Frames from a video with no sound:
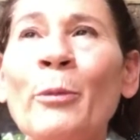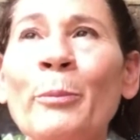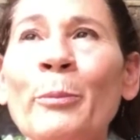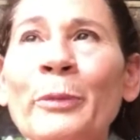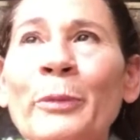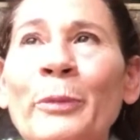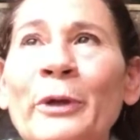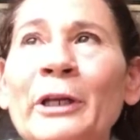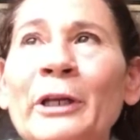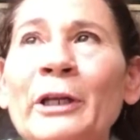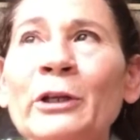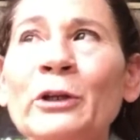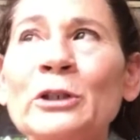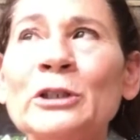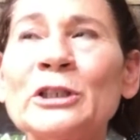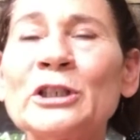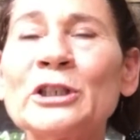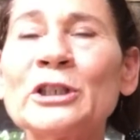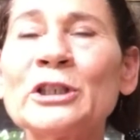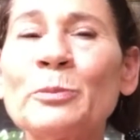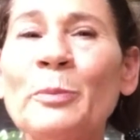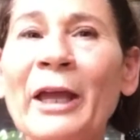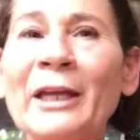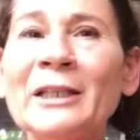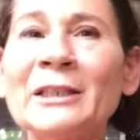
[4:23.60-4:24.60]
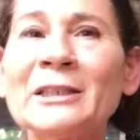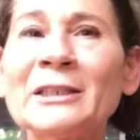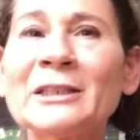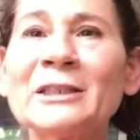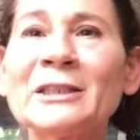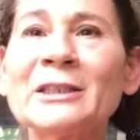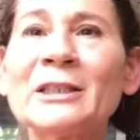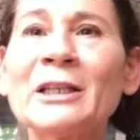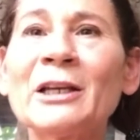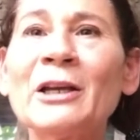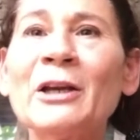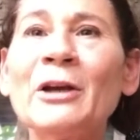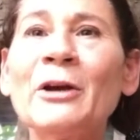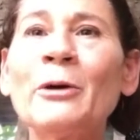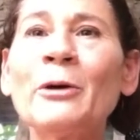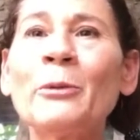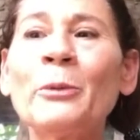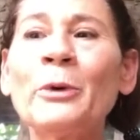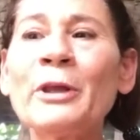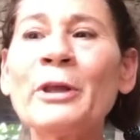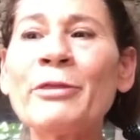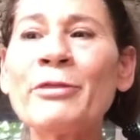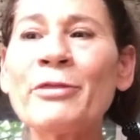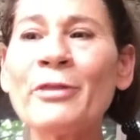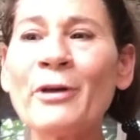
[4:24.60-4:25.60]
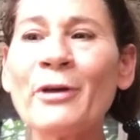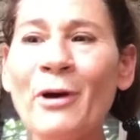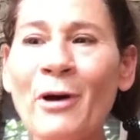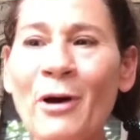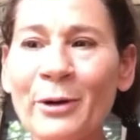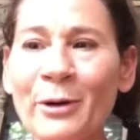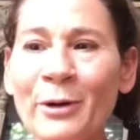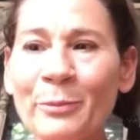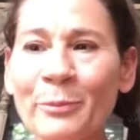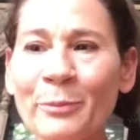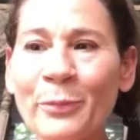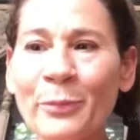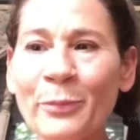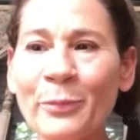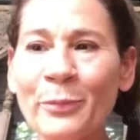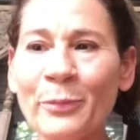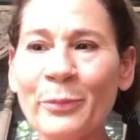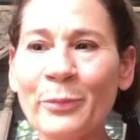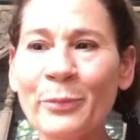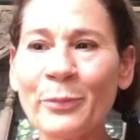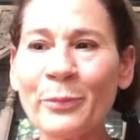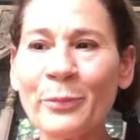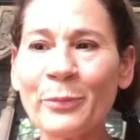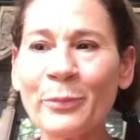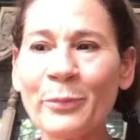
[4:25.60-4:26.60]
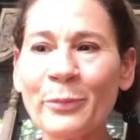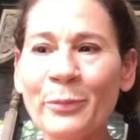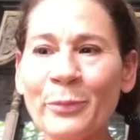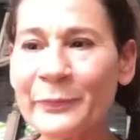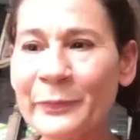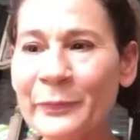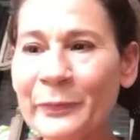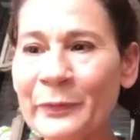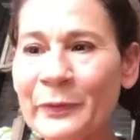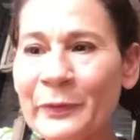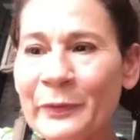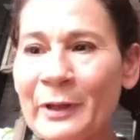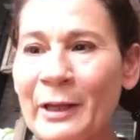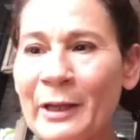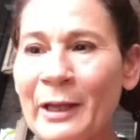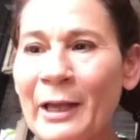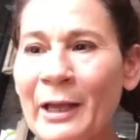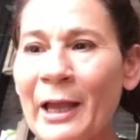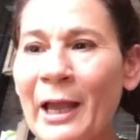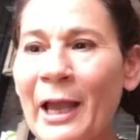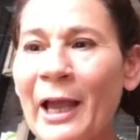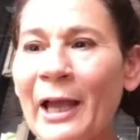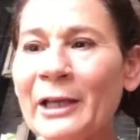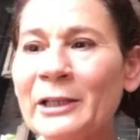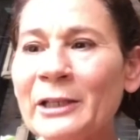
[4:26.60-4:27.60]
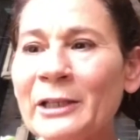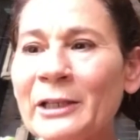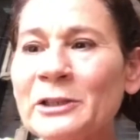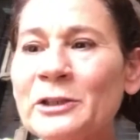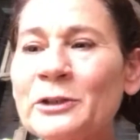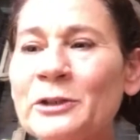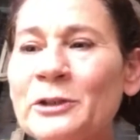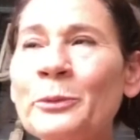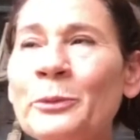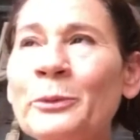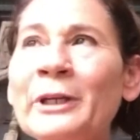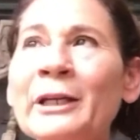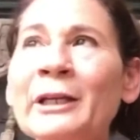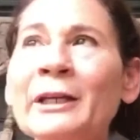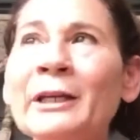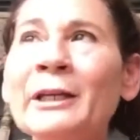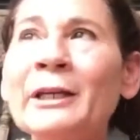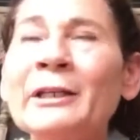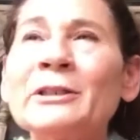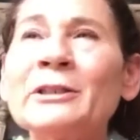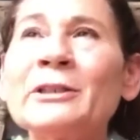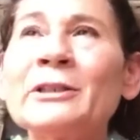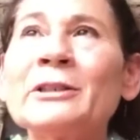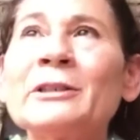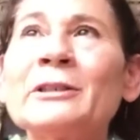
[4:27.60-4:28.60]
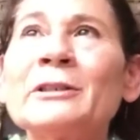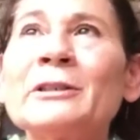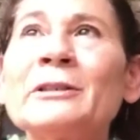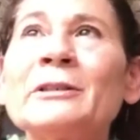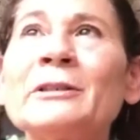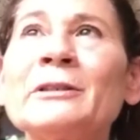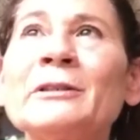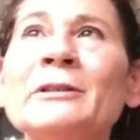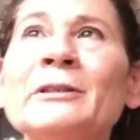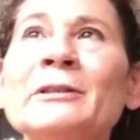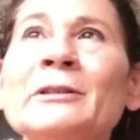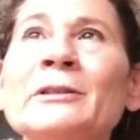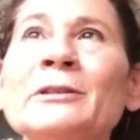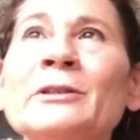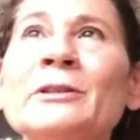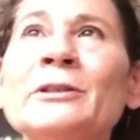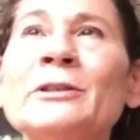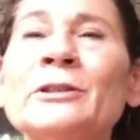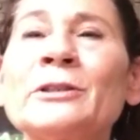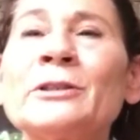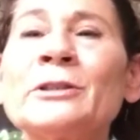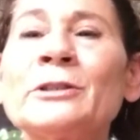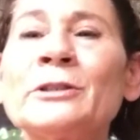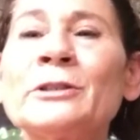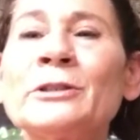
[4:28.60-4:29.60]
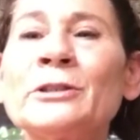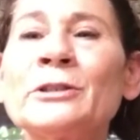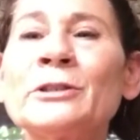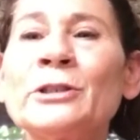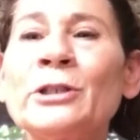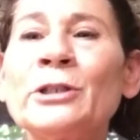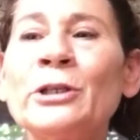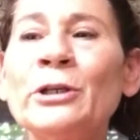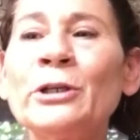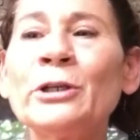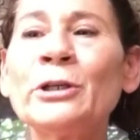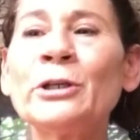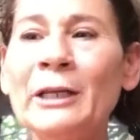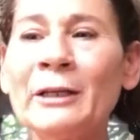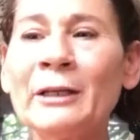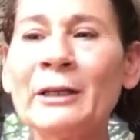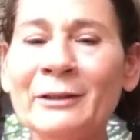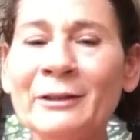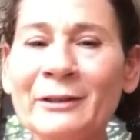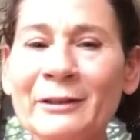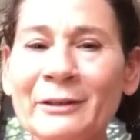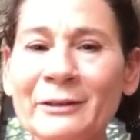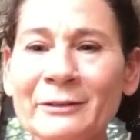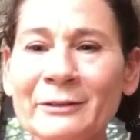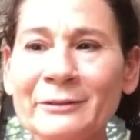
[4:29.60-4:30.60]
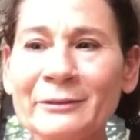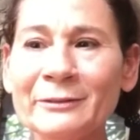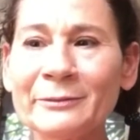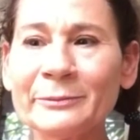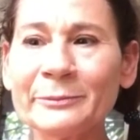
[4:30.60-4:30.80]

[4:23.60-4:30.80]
opening your space with the heart breath as we tune in.